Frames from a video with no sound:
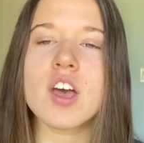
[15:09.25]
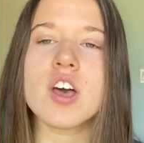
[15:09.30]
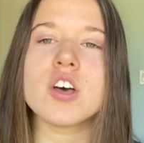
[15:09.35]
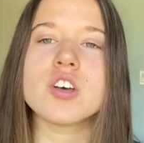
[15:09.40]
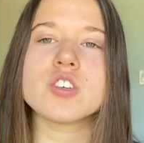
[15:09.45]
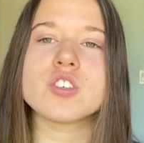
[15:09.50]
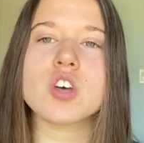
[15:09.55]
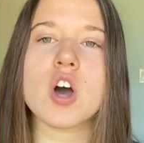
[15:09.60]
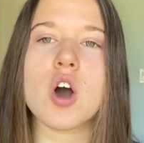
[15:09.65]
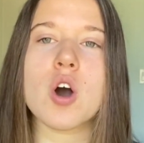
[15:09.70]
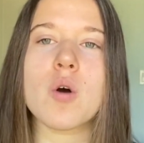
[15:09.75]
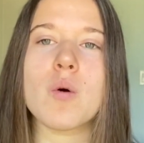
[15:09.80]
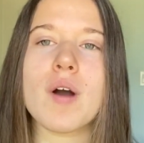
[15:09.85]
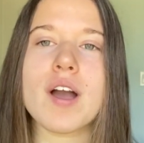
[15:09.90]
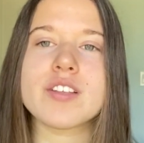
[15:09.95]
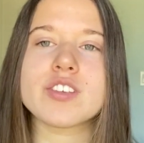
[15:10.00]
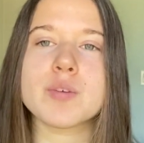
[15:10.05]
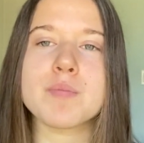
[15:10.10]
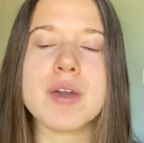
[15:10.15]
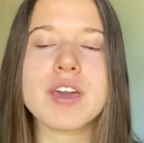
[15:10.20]
So
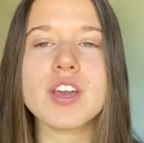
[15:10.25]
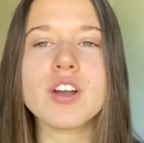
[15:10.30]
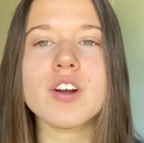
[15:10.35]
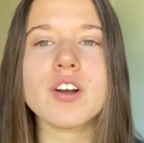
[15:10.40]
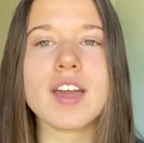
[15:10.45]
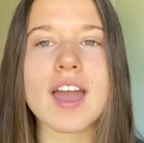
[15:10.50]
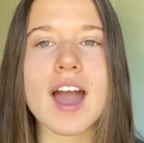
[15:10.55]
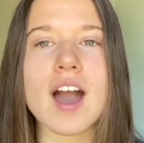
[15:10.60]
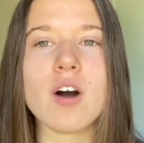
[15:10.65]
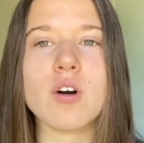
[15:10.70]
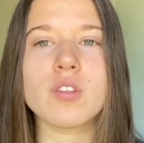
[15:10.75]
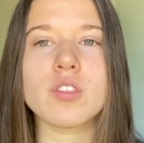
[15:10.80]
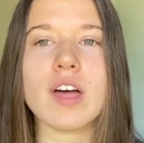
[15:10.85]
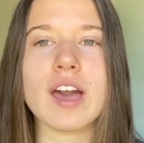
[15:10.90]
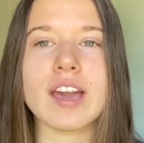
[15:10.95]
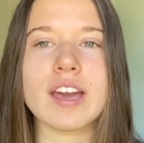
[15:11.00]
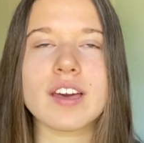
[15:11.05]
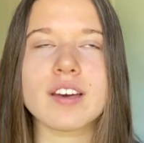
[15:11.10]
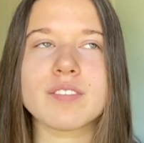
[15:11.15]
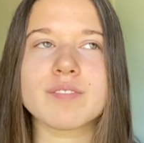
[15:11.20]
to make your account,
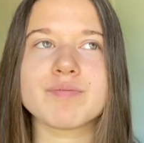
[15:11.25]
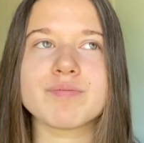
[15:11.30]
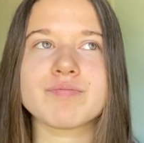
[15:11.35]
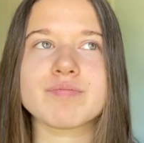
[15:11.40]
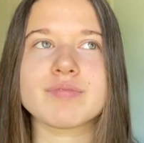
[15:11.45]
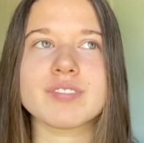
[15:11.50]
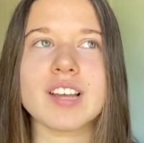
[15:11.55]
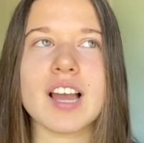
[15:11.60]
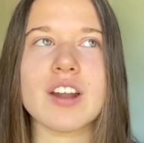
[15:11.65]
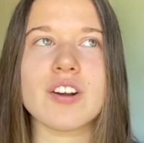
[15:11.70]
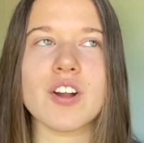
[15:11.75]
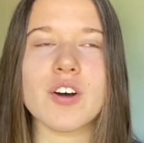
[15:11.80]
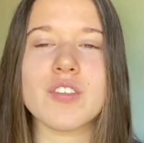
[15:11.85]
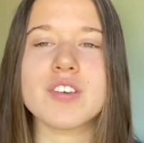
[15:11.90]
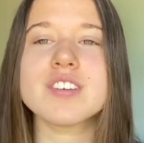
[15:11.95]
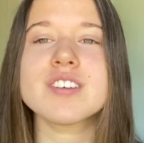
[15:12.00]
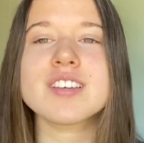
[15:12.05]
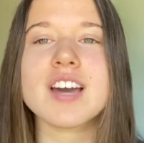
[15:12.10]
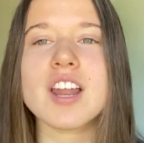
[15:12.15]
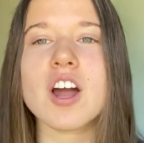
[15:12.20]
like, I don't know,
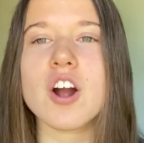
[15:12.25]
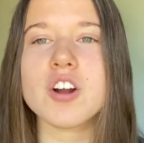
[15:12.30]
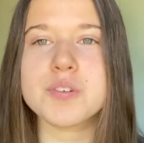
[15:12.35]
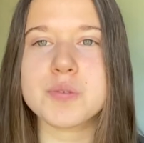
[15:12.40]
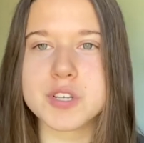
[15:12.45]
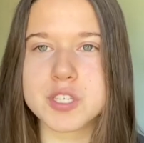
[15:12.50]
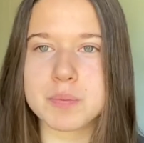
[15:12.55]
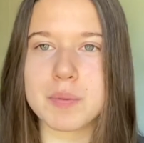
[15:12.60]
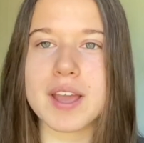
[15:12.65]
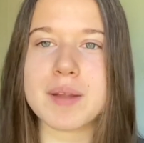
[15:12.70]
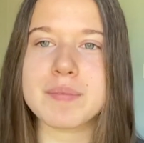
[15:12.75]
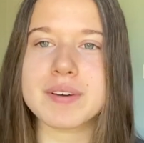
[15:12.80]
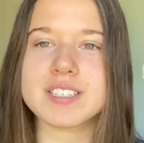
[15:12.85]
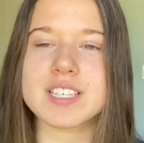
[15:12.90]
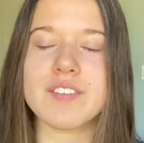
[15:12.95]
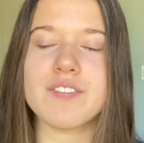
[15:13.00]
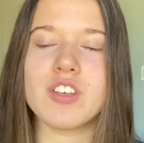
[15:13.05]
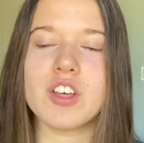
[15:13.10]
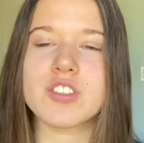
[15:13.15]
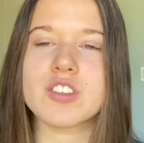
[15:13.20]
this is kind of hard to explain because I
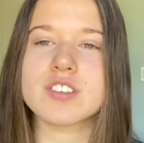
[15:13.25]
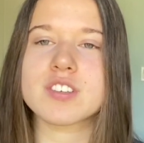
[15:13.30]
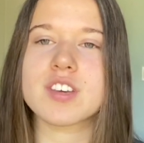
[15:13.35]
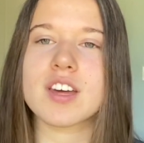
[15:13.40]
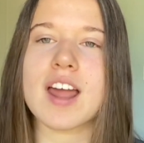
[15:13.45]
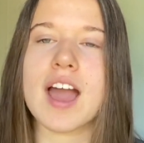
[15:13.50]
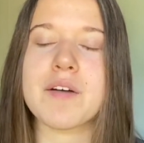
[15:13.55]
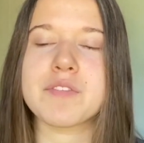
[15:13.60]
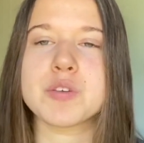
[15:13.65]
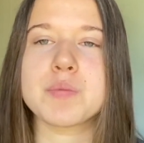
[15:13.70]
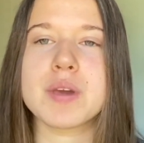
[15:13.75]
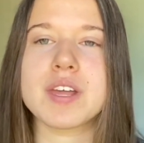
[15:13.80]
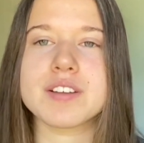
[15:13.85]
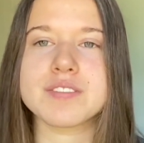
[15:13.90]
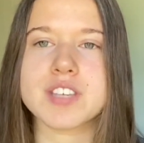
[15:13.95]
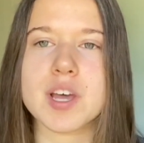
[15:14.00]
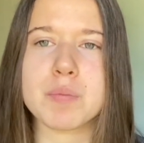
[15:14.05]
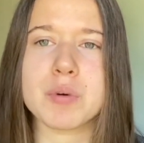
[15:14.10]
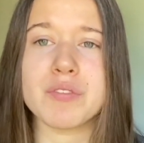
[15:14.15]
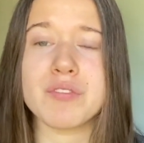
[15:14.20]
feel like this is going to have to be in a
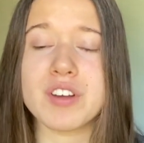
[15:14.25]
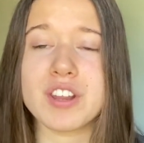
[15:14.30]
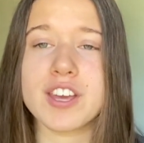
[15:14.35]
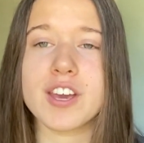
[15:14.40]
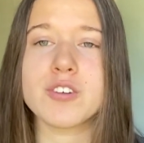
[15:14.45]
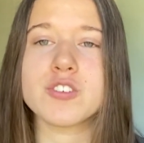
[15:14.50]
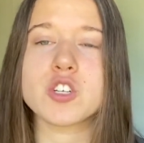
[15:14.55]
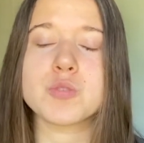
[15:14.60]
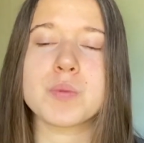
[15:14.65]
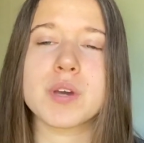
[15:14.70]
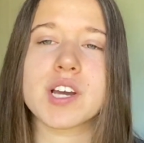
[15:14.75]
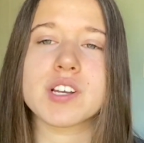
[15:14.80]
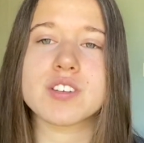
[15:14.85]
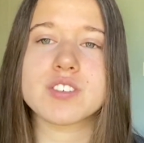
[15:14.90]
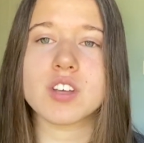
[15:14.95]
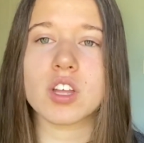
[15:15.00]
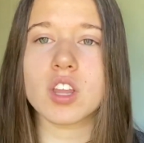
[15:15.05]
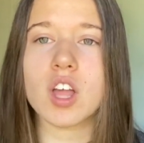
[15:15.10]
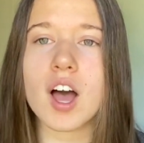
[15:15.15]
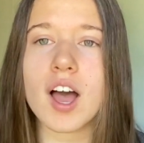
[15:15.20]
separate video just because
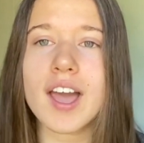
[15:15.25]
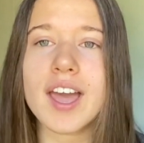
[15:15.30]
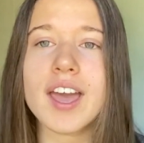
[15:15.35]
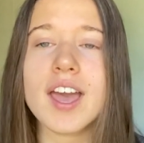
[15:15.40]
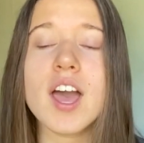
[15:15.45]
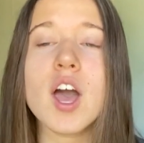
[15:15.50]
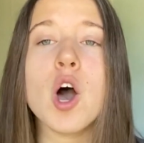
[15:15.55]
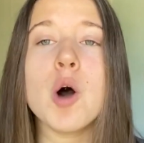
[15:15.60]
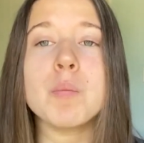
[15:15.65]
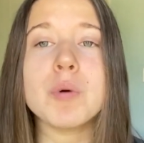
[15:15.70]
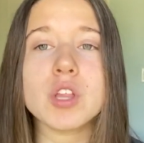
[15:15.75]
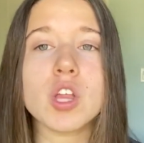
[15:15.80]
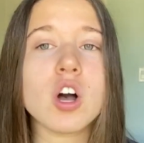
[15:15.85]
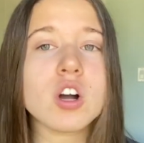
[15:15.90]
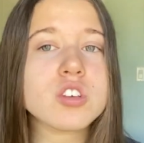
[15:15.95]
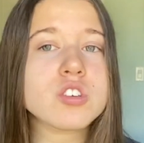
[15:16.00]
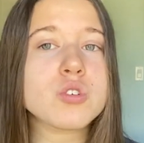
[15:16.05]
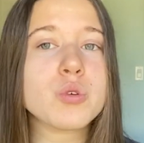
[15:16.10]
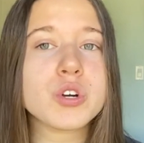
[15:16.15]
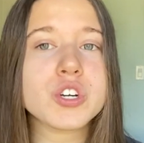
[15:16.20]
it's a lot. But long
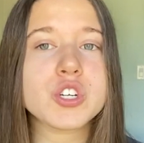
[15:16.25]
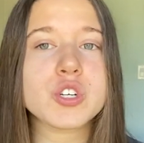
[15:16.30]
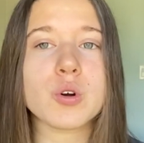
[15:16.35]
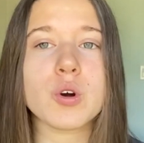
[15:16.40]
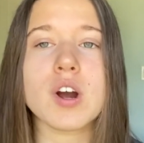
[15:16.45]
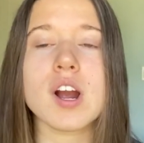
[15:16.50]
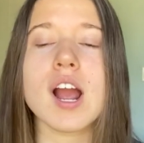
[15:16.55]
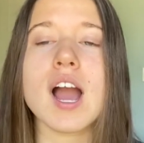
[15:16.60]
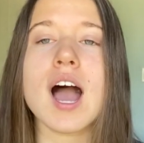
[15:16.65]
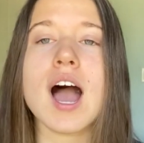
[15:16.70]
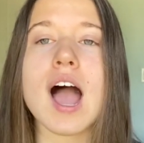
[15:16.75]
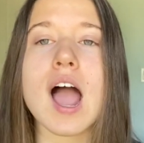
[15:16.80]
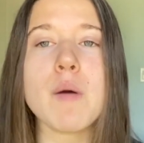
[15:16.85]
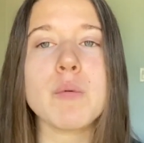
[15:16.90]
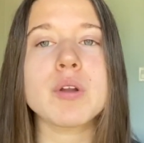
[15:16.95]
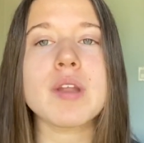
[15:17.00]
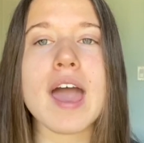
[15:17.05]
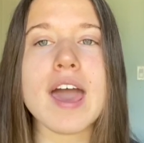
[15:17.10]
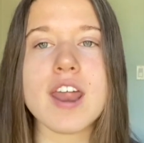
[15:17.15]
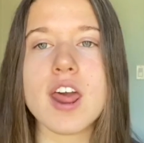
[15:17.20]
story short, I
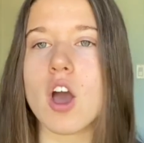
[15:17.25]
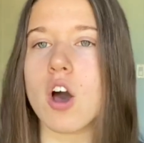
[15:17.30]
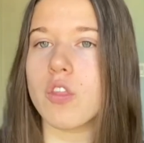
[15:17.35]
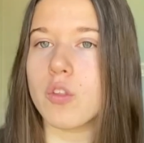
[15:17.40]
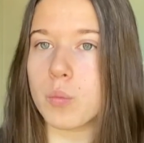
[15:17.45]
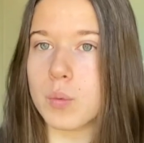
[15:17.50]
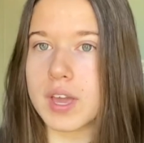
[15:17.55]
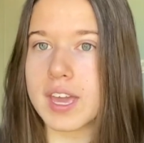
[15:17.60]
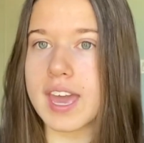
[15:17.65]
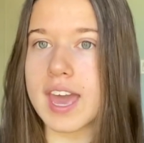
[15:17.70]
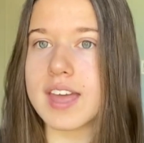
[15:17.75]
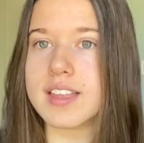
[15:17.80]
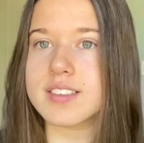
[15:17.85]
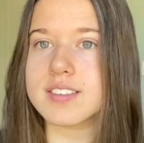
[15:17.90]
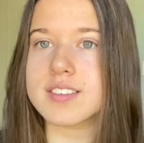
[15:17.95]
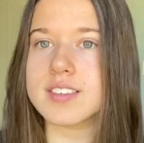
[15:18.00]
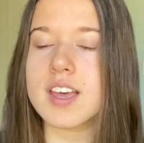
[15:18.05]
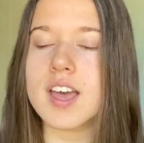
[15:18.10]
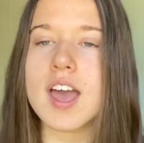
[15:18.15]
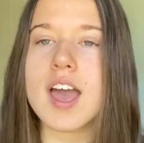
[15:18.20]
would edit on the weekends,
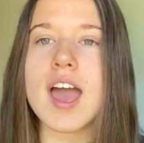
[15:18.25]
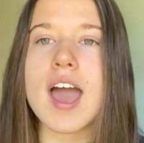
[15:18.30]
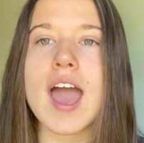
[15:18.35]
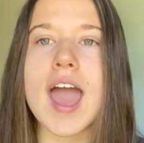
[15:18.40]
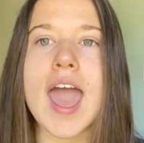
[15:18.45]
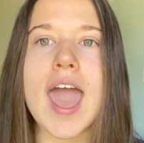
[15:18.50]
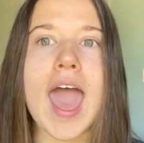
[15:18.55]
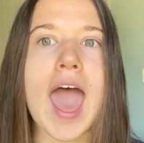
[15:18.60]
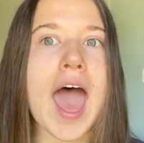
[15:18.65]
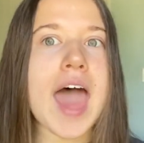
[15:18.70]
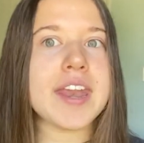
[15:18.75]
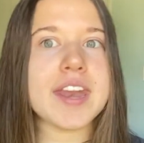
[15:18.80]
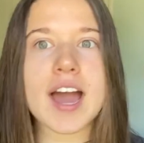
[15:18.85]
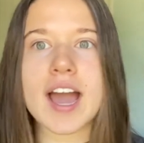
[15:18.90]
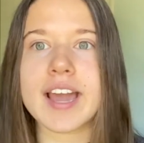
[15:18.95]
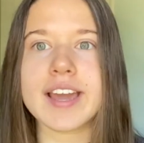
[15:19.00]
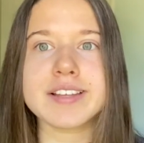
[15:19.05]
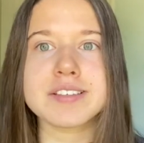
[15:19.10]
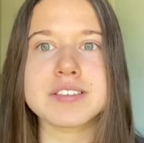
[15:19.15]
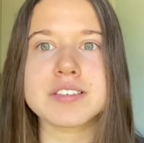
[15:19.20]
at
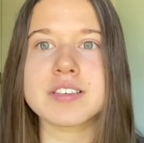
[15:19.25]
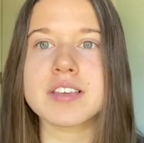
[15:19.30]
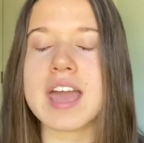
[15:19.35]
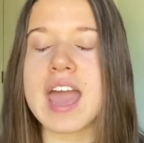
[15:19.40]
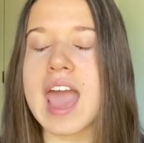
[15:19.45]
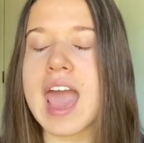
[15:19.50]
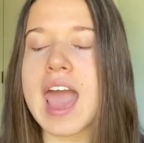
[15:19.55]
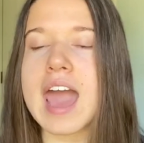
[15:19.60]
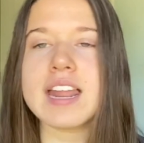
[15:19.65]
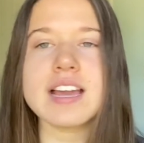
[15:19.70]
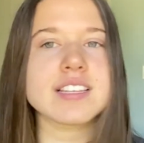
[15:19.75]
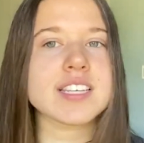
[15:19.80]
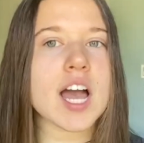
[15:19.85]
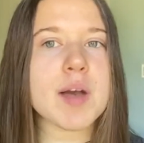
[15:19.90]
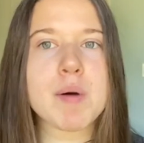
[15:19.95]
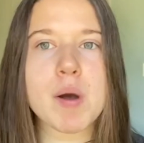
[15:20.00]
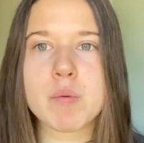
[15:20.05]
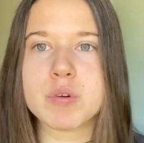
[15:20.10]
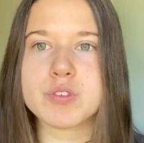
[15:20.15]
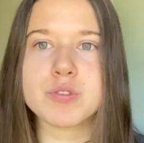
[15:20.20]
night, anytime
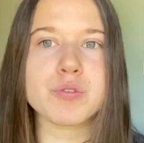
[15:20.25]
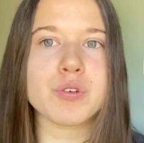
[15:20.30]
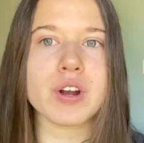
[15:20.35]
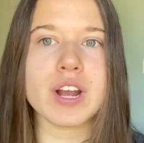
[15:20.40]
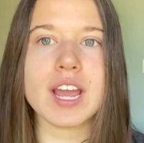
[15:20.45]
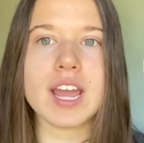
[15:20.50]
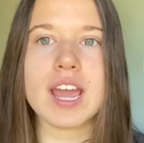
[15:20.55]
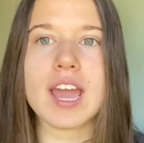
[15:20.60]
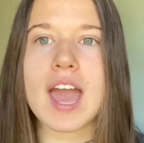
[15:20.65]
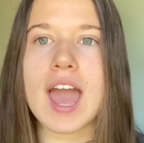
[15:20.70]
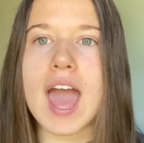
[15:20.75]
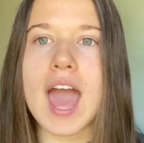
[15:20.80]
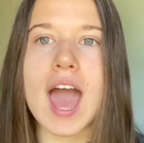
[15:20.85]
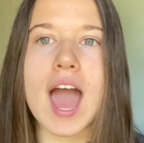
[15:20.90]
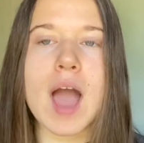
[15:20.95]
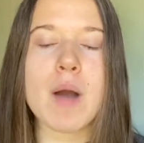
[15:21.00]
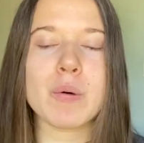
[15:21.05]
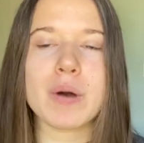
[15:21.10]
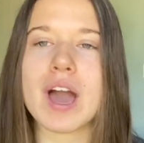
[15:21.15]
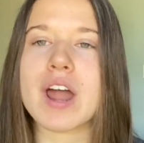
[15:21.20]
I was free.
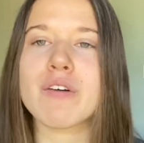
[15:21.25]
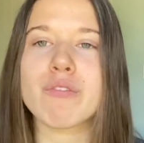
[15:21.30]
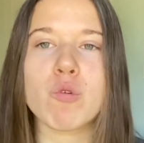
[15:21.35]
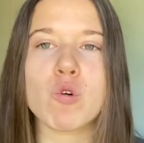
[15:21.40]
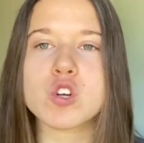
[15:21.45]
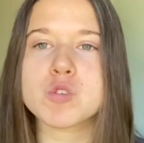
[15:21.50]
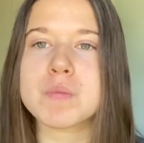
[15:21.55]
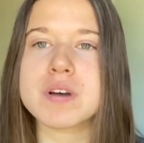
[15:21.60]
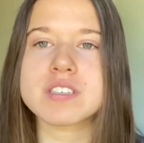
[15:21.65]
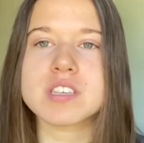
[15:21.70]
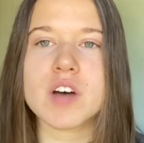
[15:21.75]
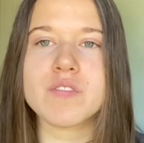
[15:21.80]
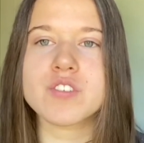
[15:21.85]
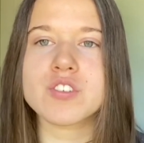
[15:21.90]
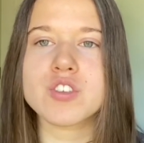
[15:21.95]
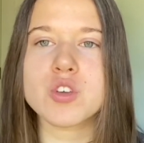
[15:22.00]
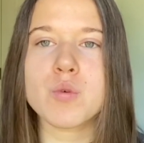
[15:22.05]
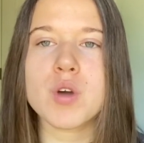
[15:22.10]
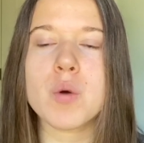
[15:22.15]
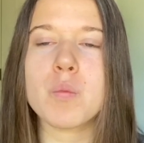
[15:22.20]
I would kind of force myself to
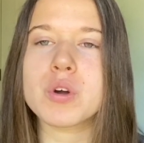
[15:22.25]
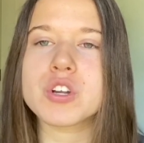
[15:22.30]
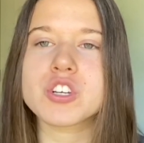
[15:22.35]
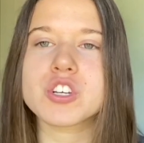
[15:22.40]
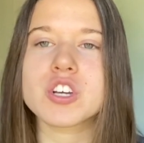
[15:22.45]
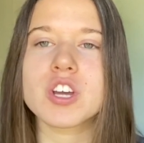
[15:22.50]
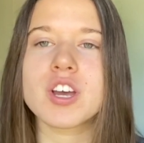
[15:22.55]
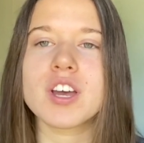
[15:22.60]
do it, which